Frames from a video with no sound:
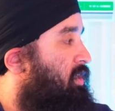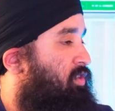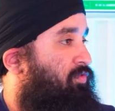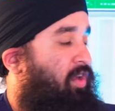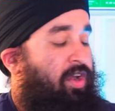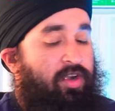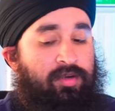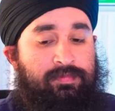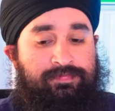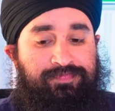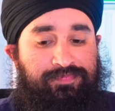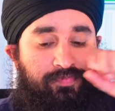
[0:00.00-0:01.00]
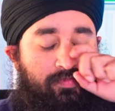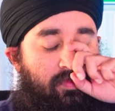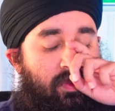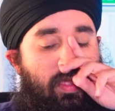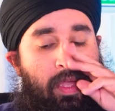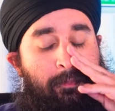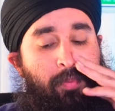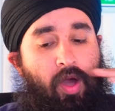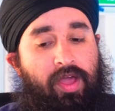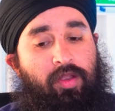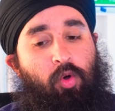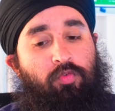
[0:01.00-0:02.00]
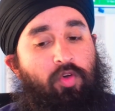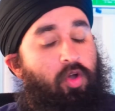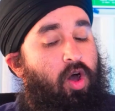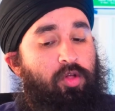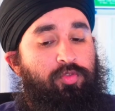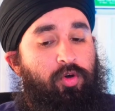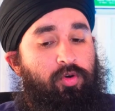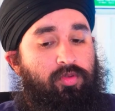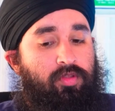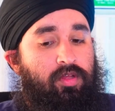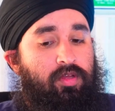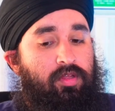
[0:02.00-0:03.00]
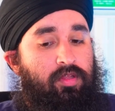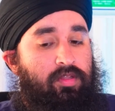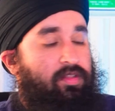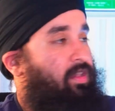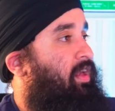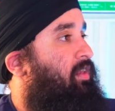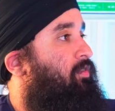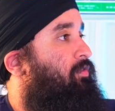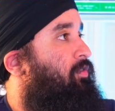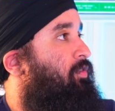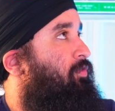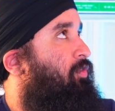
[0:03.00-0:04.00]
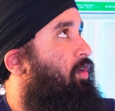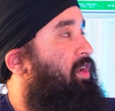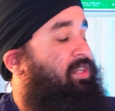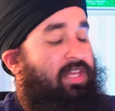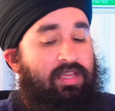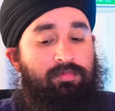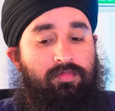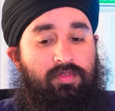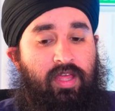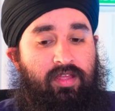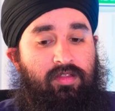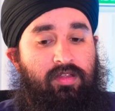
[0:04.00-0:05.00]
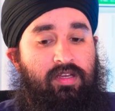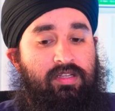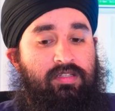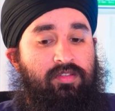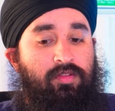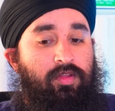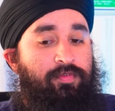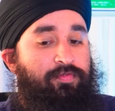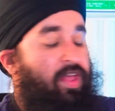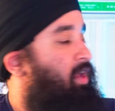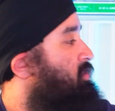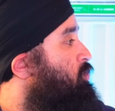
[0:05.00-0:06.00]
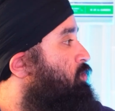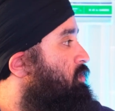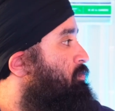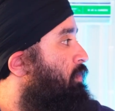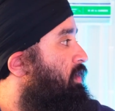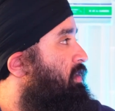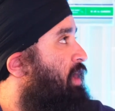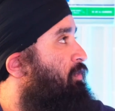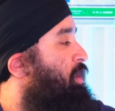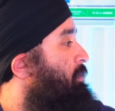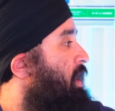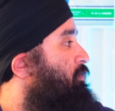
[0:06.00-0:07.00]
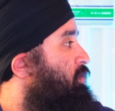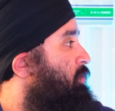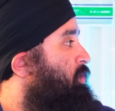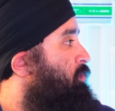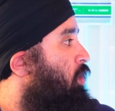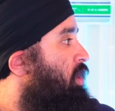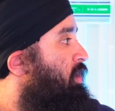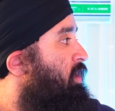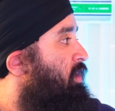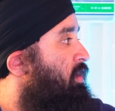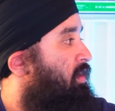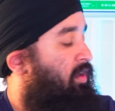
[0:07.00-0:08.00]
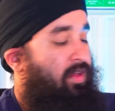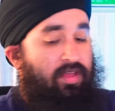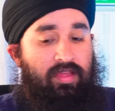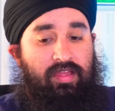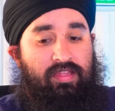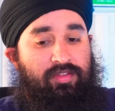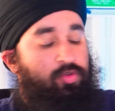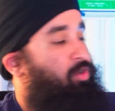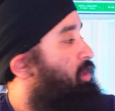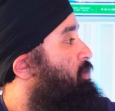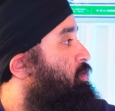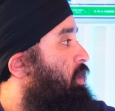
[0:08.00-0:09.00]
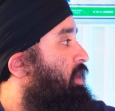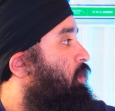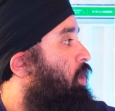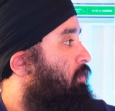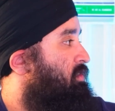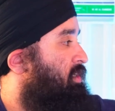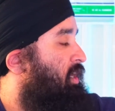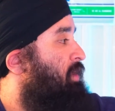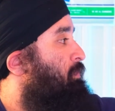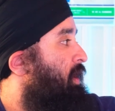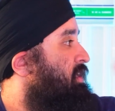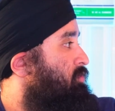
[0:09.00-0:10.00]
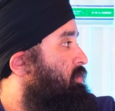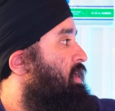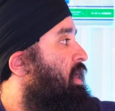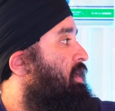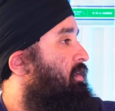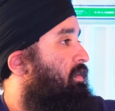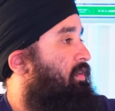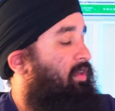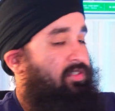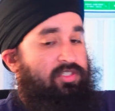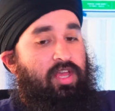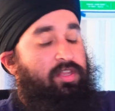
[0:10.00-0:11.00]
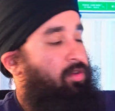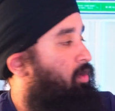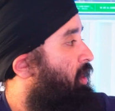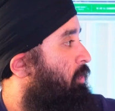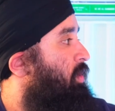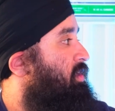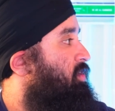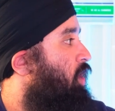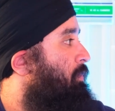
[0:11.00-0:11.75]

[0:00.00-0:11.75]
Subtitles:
that's fair. But overall though, for a team in Vegas who leveled up heavily with Marner, you needed to obviously keep pace with that. Instead, you kind of went in the